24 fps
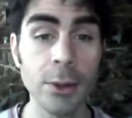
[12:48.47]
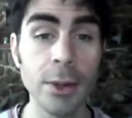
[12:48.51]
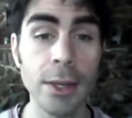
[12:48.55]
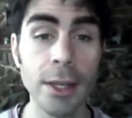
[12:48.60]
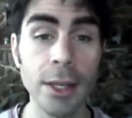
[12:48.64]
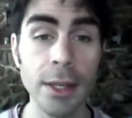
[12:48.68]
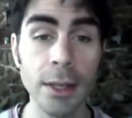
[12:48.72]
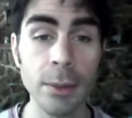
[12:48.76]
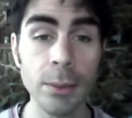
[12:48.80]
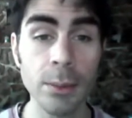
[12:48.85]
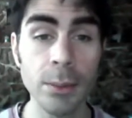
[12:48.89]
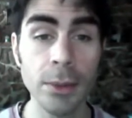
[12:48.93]
It
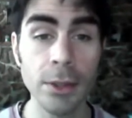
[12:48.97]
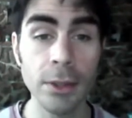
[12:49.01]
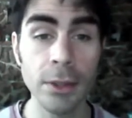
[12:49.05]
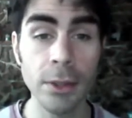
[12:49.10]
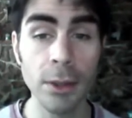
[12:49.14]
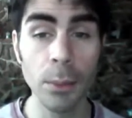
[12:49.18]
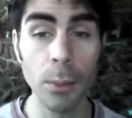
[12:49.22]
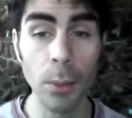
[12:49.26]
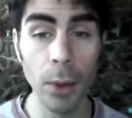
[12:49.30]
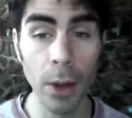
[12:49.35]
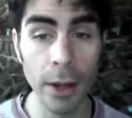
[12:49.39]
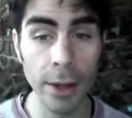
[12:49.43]
also
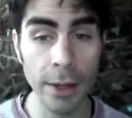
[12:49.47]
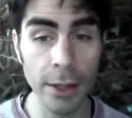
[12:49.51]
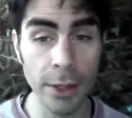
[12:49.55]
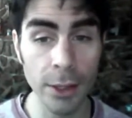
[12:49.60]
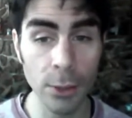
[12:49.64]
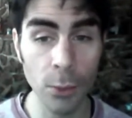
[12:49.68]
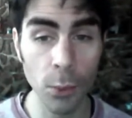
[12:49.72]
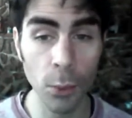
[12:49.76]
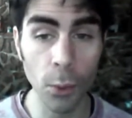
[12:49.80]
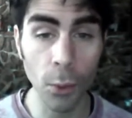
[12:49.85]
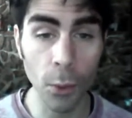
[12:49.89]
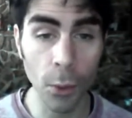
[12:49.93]
keeps the
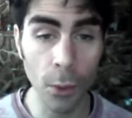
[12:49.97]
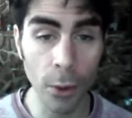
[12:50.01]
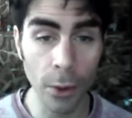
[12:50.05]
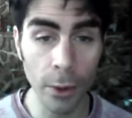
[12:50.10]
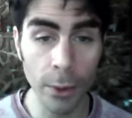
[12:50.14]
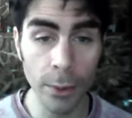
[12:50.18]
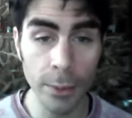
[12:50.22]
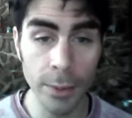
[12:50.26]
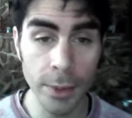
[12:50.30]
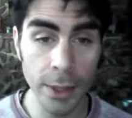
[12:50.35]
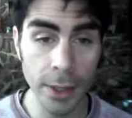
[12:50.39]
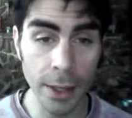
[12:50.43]
body
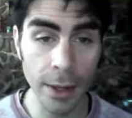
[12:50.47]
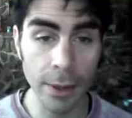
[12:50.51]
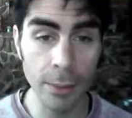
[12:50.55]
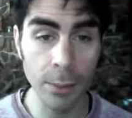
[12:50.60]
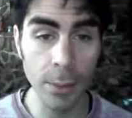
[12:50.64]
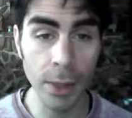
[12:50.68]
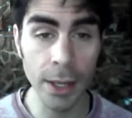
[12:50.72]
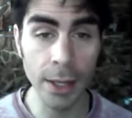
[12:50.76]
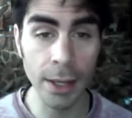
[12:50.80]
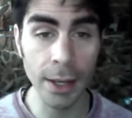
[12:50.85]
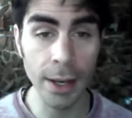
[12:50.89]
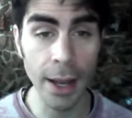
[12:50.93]

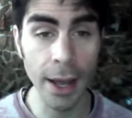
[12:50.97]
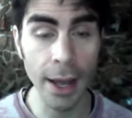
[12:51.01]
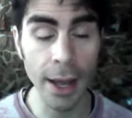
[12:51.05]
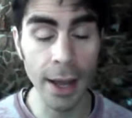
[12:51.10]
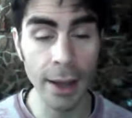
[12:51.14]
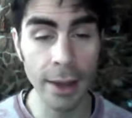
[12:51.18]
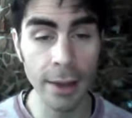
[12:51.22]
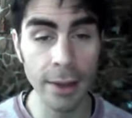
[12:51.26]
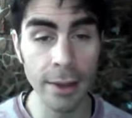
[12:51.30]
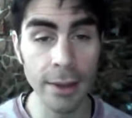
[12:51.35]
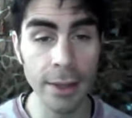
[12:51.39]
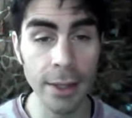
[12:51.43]
warm, and I
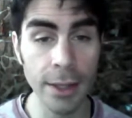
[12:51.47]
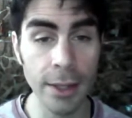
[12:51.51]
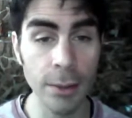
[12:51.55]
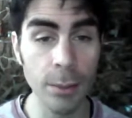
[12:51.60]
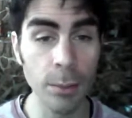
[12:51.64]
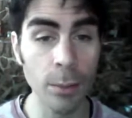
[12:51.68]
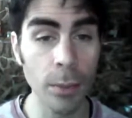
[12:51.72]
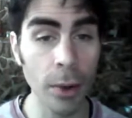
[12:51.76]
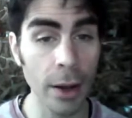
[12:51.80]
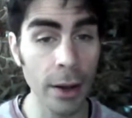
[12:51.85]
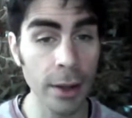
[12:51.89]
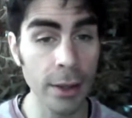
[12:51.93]
might
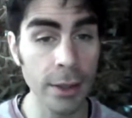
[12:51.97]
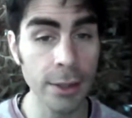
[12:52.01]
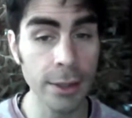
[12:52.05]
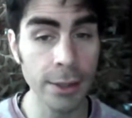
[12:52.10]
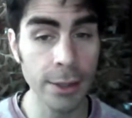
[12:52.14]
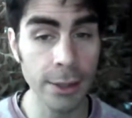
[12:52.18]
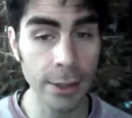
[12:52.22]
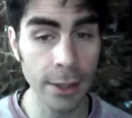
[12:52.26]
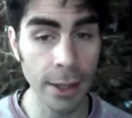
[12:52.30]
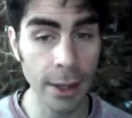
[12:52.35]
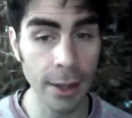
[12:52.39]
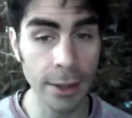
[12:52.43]
add that
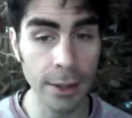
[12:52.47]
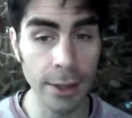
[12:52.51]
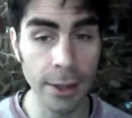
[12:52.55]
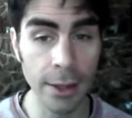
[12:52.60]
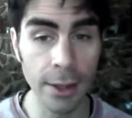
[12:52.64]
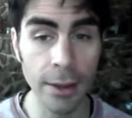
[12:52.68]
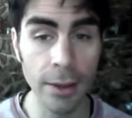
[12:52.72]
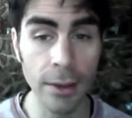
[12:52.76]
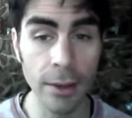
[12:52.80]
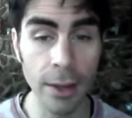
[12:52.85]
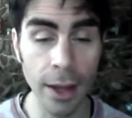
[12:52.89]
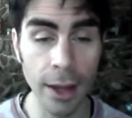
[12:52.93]

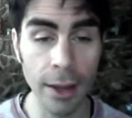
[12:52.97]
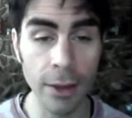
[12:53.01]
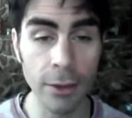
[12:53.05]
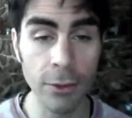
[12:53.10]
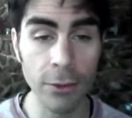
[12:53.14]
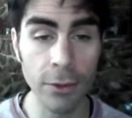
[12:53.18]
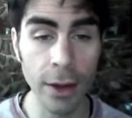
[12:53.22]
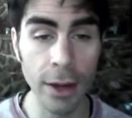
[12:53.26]
Bakasana,